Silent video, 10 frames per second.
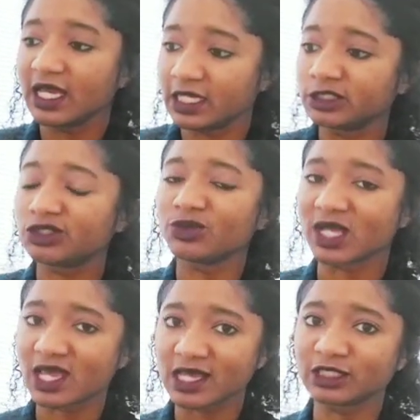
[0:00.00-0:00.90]
into
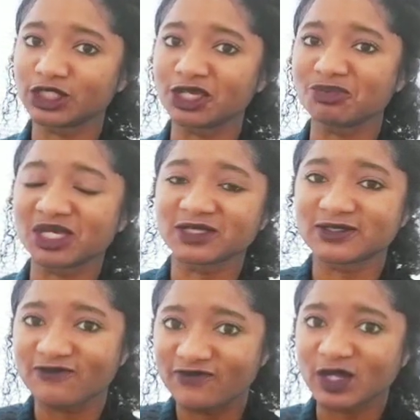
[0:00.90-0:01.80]
engaging
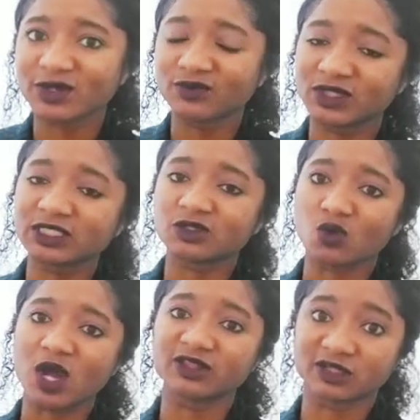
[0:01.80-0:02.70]
because the very reason why